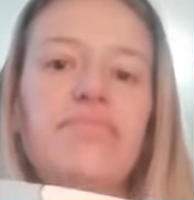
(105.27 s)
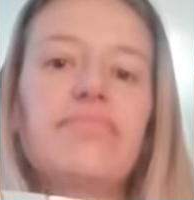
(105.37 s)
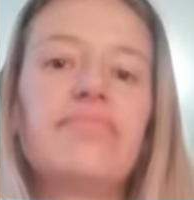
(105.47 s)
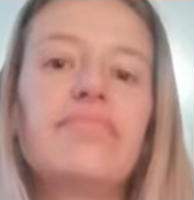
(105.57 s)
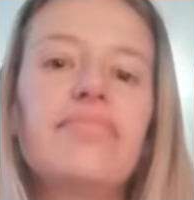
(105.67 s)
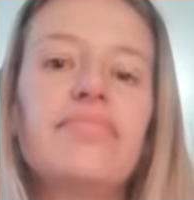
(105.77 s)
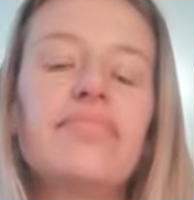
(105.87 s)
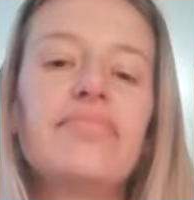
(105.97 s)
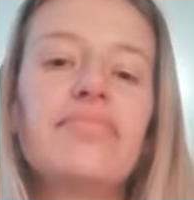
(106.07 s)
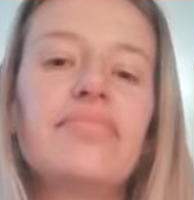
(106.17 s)

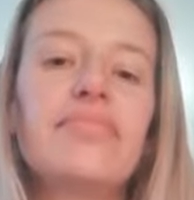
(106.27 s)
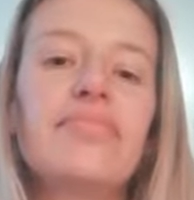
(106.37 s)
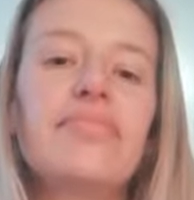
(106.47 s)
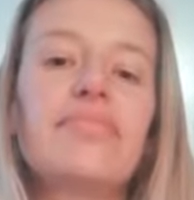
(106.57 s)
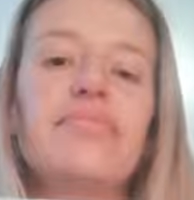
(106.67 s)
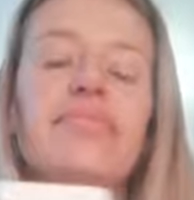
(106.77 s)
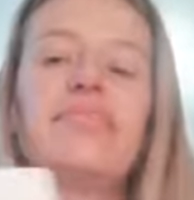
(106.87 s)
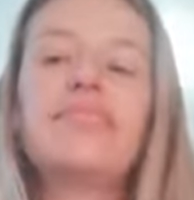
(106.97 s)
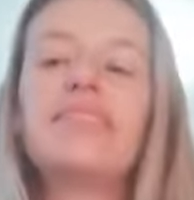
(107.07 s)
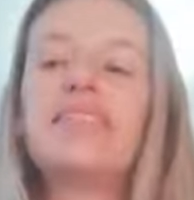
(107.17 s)

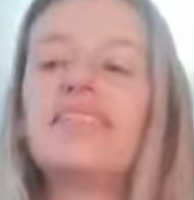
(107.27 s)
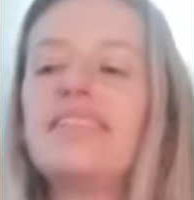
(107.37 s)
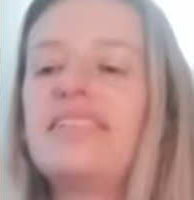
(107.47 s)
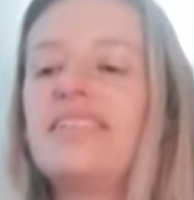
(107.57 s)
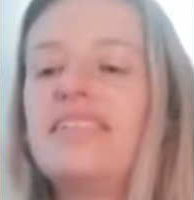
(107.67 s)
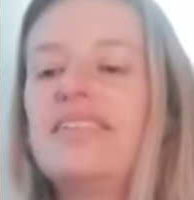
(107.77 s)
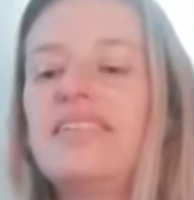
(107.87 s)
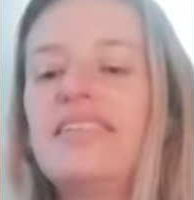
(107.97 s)
Nothing is said.